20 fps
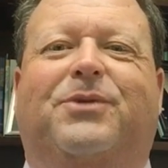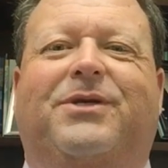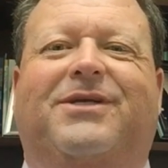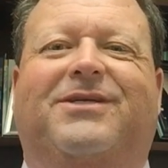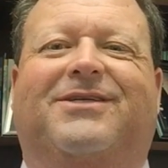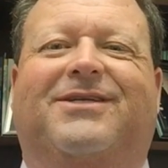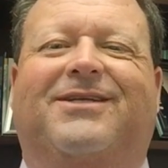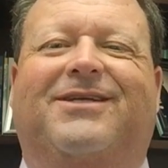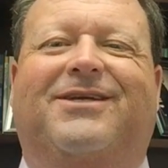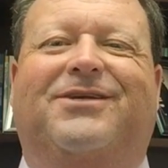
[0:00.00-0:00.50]

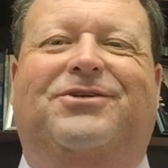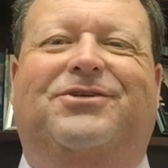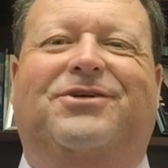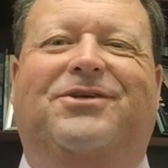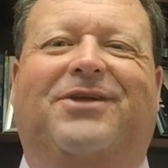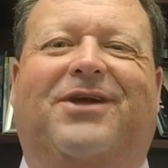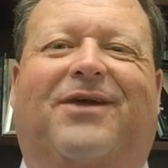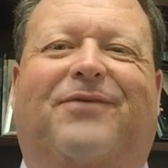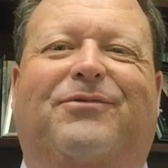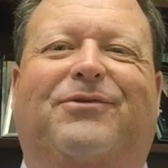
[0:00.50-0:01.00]
week's
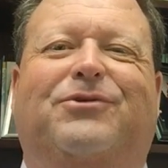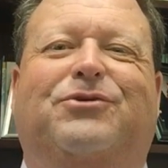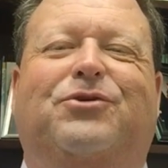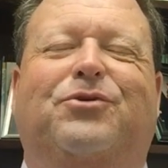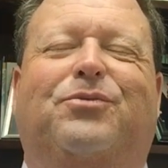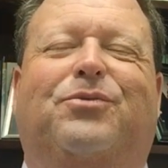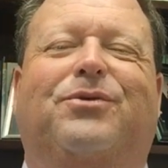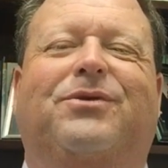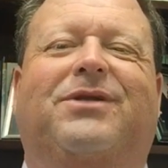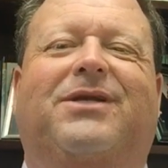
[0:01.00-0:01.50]
edition of the
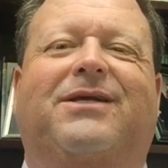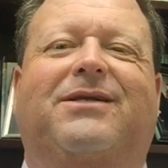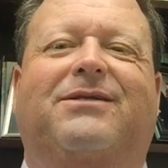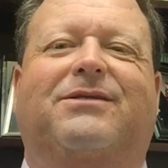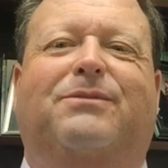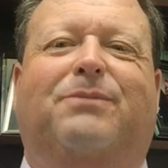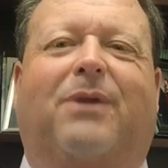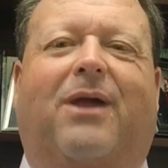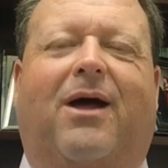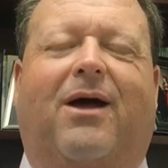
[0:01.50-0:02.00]

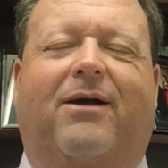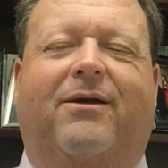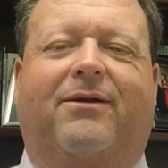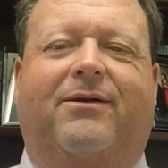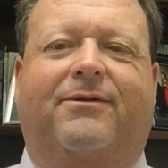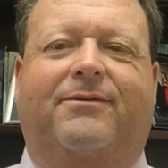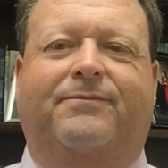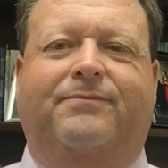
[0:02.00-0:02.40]
Superintendent's Blog.